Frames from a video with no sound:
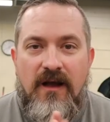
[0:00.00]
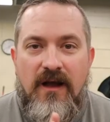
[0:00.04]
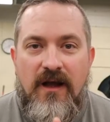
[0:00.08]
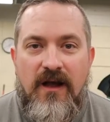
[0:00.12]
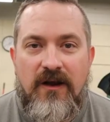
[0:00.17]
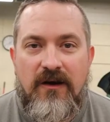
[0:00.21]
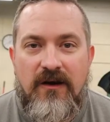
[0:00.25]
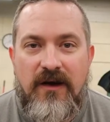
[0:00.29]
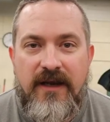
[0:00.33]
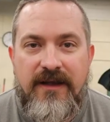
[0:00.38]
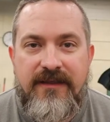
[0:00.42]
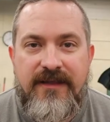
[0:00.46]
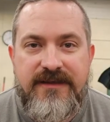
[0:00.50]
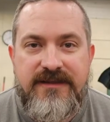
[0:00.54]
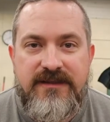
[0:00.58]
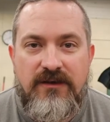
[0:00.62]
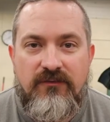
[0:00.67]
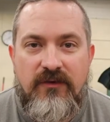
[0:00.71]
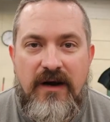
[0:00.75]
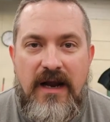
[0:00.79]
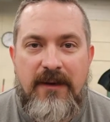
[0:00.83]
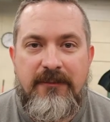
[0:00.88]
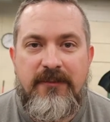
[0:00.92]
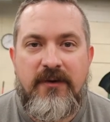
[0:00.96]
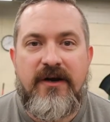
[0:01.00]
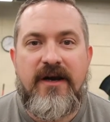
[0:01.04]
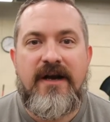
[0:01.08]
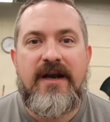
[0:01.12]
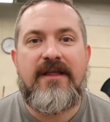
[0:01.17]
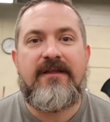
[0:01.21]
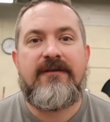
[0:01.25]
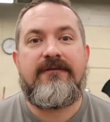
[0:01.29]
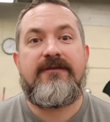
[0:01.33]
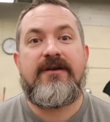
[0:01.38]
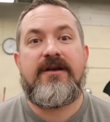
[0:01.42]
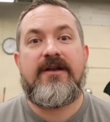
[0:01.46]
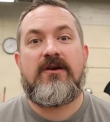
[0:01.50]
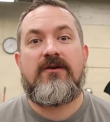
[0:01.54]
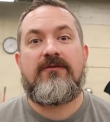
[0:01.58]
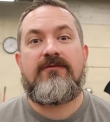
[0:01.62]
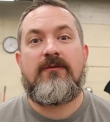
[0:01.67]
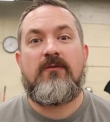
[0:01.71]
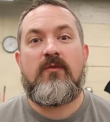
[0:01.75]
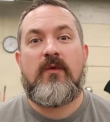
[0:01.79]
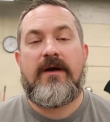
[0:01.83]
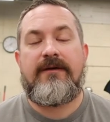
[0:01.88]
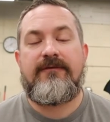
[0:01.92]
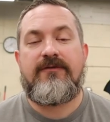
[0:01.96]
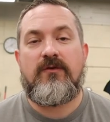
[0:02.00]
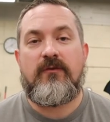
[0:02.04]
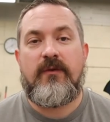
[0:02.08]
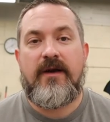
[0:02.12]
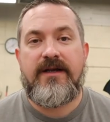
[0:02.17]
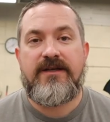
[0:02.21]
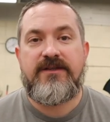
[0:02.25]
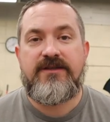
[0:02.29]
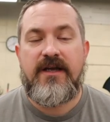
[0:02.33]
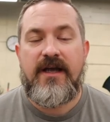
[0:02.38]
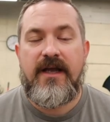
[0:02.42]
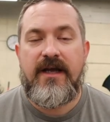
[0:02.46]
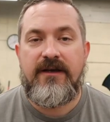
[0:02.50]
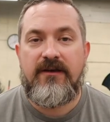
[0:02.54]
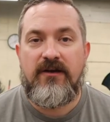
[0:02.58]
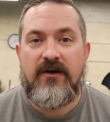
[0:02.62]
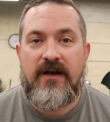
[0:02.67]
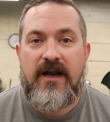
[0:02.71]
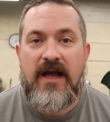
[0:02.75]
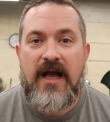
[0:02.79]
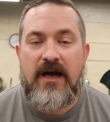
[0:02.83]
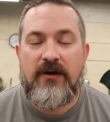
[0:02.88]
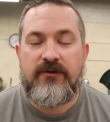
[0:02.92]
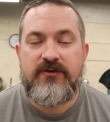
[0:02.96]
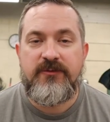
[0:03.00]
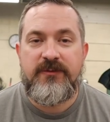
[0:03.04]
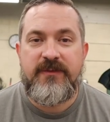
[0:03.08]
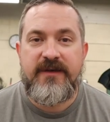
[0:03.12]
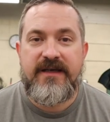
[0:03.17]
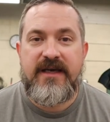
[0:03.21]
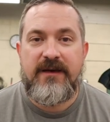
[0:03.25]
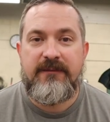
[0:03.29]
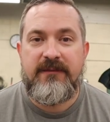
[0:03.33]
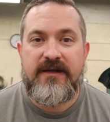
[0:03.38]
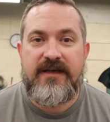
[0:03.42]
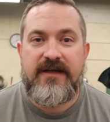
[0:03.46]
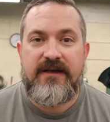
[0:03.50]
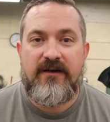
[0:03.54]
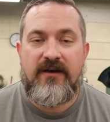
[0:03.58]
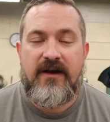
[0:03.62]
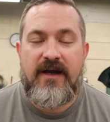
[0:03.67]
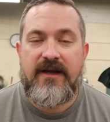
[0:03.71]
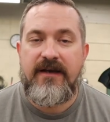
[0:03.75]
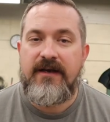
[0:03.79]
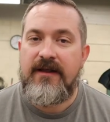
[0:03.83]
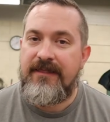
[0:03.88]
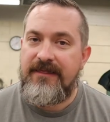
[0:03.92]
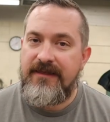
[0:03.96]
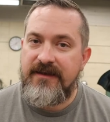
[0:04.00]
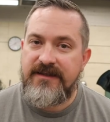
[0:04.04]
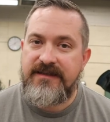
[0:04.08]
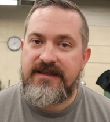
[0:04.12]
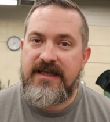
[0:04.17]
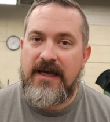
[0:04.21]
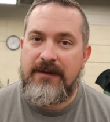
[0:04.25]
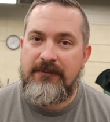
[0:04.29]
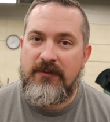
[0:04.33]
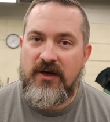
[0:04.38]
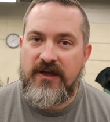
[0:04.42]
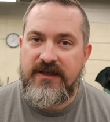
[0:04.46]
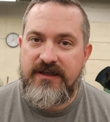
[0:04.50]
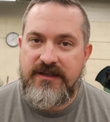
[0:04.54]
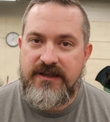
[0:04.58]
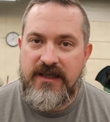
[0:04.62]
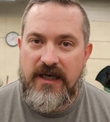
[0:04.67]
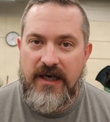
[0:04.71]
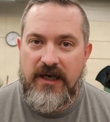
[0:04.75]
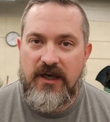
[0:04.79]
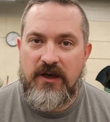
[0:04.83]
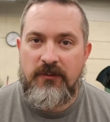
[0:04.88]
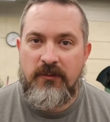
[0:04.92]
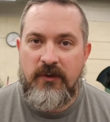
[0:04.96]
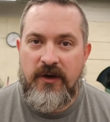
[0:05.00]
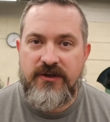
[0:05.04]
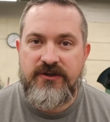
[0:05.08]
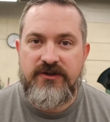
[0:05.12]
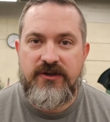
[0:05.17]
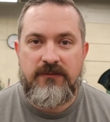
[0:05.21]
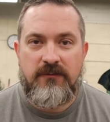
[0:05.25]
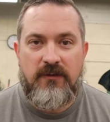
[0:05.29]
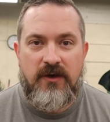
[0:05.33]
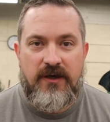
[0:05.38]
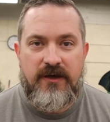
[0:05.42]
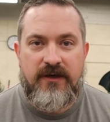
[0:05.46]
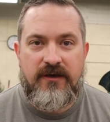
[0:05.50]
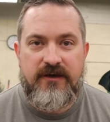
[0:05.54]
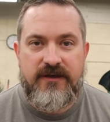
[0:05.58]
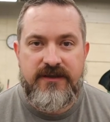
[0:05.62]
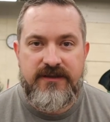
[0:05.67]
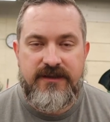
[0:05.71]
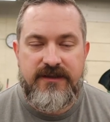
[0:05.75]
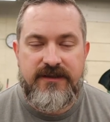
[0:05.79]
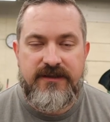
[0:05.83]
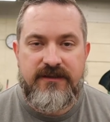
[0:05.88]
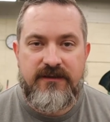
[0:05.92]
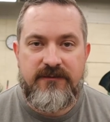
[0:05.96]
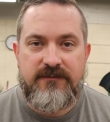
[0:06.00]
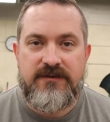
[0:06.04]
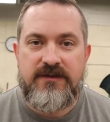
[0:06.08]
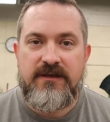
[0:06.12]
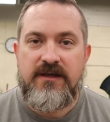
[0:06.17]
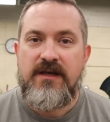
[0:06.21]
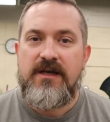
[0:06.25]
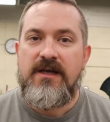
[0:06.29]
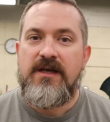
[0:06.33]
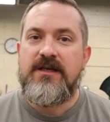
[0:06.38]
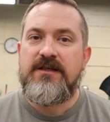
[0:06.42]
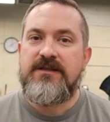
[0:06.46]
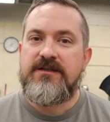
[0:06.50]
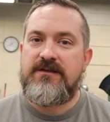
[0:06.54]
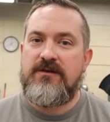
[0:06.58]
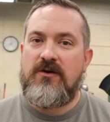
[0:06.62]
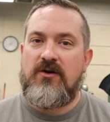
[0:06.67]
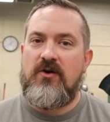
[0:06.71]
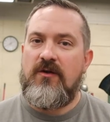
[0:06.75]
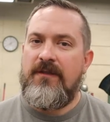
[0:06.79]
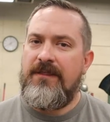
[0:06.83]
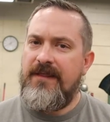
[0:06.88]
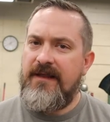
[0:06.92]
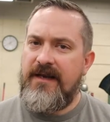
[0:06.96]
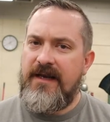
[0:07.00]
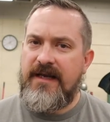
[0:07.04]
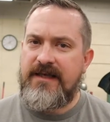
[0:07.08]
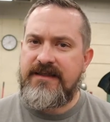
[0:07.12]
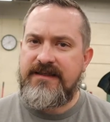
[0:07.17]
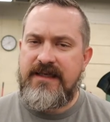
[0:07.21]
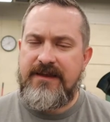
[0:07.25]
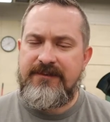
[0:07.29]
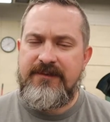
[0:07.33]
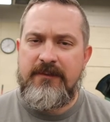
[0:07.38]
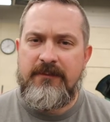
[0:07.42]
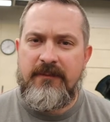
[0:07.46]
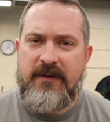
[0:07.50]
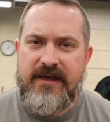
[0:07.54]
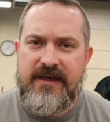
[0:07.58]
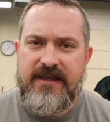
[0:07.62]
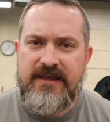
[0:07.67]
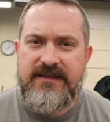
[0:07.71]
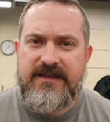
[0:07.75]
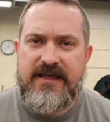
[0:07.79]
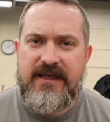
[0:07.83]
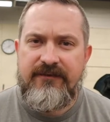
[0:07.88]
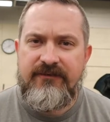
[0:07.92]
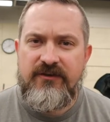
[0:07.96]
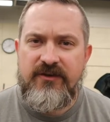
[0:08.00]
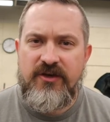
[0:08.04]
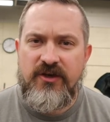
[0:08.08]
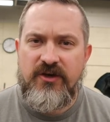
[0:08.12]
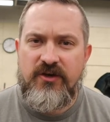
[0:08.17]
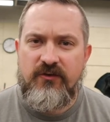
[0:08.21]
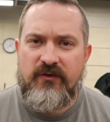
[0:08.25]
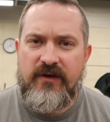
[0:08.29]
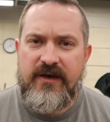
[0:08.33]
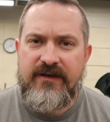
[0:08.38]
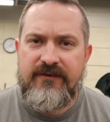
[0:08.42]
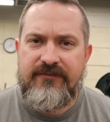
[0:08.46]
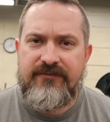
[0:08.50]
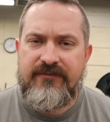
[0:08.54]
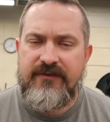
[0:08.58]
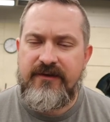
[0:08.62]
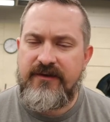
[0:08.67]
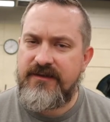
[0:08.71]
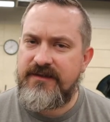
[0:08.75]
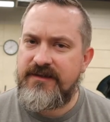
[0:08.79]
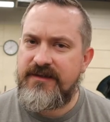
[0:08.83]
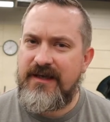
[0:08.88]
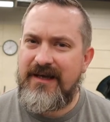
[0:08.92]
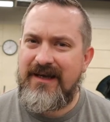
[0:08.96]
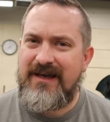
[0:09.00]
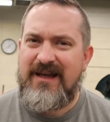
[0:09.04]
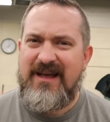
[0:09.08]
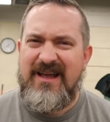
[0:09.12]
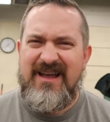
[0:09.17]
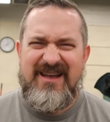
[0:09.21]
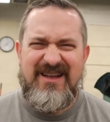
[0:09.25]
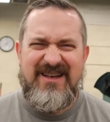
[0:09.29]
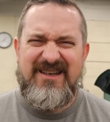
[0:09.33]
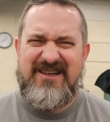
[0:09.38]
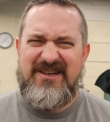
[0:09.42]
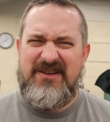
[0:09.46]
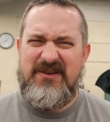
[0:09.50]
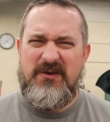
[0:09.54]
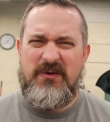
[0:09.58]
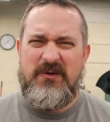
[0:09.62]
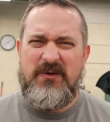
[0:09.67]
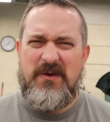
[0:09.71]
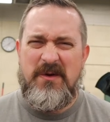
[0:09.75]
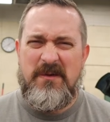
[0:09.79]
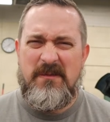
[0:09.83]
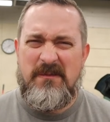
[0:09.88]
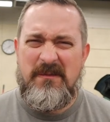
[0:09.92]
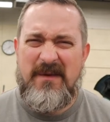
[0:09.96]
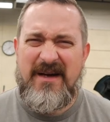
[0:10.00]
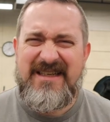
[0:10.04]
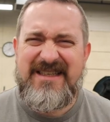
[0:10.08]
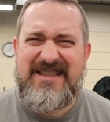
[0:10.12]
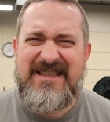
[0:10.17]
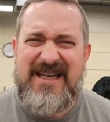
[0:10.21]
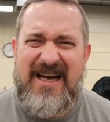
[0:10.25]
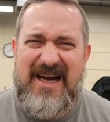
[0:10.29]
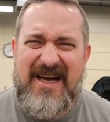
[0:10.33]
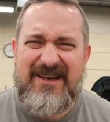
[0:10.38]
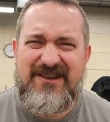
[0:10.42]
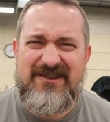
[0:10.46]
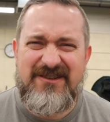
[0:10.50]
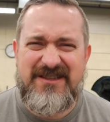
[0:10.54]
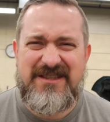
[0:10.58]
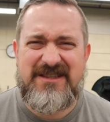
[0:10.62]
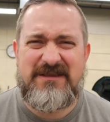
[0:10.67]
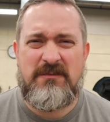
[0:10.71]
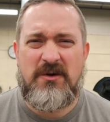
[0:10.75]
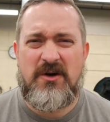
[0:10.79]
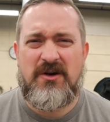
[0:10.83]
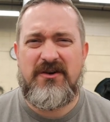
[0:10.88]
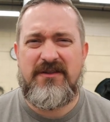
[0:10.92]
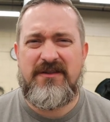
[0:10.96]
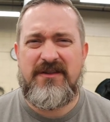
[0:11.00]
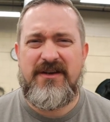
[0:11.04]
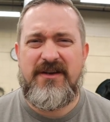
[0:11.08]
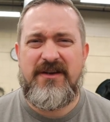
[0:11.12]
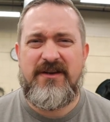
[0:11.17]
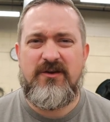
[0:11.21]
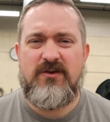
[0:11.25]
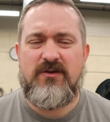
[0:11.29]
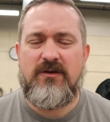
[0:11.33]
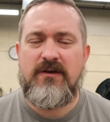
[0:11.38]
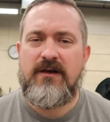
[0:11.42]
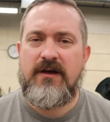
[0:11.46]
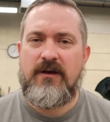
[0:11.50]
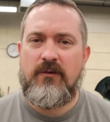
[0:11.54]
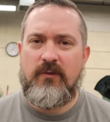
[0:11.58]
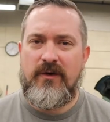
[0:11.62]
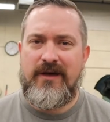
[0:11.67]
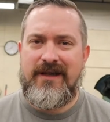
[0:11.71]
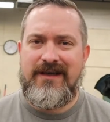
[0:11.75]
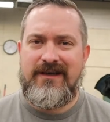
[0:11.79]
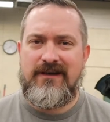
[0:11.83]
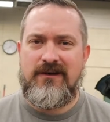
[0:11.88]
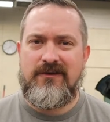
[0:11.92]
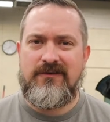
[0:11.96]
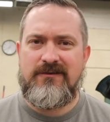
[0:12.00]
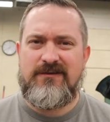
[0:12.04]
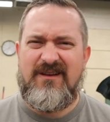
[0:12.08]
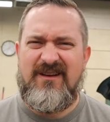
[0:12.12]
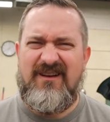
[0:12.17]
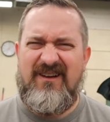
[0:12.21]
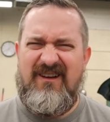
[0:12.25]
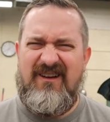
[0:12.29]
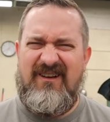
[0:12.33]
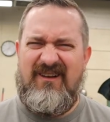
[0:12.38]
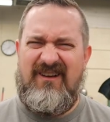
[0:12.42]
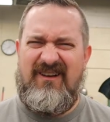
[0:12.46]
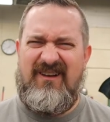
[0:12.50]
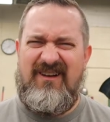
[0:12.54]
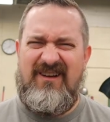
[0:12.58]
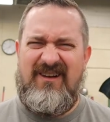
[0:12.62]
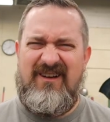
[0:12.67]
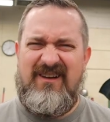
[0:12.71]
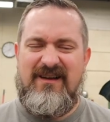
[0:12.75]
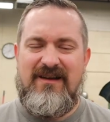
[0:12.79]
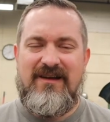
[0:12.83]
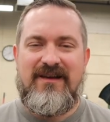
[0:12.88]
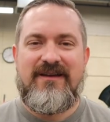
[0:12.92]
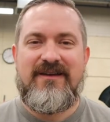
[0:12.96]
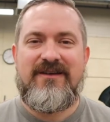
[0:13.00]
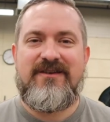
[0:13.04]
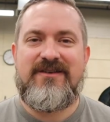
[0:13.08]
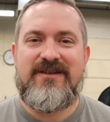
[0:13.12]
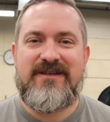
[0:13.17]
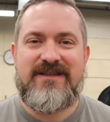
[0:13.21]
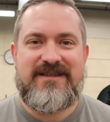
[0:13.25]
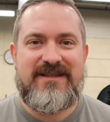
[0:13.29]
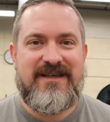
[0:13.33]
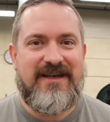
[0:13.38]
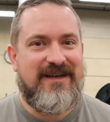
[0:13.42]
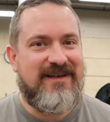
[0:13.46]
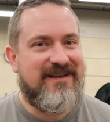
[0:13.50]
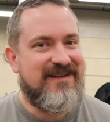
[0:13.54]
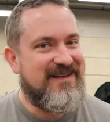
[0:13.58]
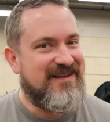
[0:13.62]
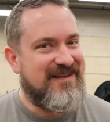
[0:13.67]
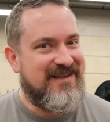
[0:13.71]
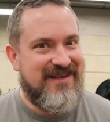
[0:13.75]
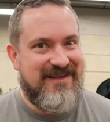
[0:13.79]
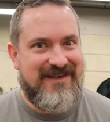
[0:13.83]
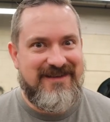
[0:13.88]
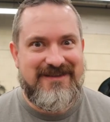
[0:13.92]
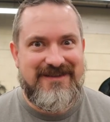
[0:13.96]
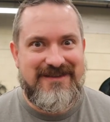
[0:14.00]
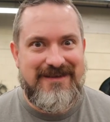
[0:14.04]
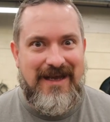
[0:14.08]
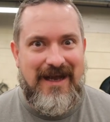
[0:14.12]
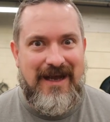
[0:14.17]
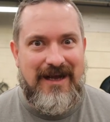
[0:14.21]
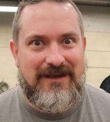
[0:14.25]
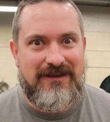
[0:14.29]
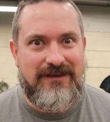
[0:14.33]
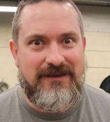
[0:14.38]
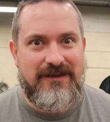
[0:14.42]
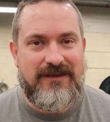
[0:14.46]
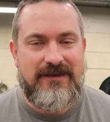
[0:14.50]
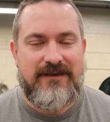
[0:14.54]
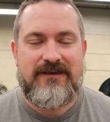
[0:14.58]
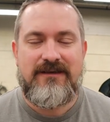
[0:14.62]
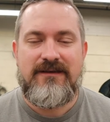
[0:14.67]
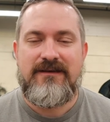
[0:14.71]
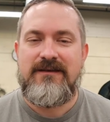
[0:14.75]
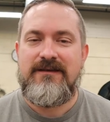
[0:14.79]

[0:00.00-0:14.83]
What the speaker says: All right, that's a wrap on another video from Way of the Wrench and on how to become a gearhead, this time on tire pressure monitoring systems. So the next time your buddy is giving you grief, you say, dude, my tire's smarter than you. And when he goes, huh? You just say, exactly.